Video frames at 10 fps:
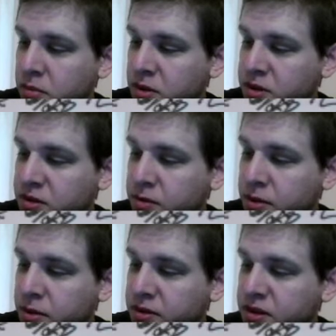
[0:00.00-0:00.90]
So
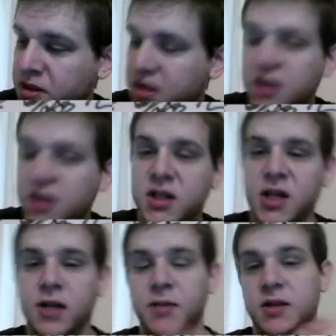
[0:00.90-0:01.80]
suppose that Z is an
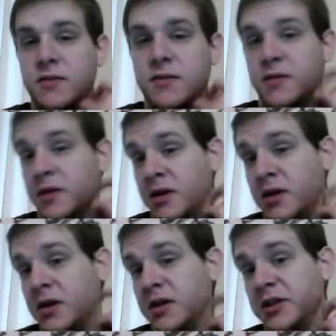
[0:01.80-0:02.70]
element of
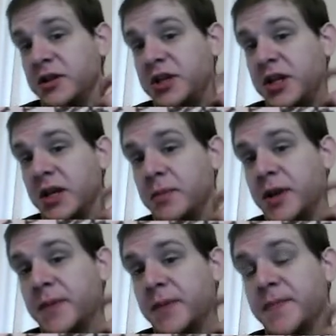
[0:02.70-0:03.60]
GAB.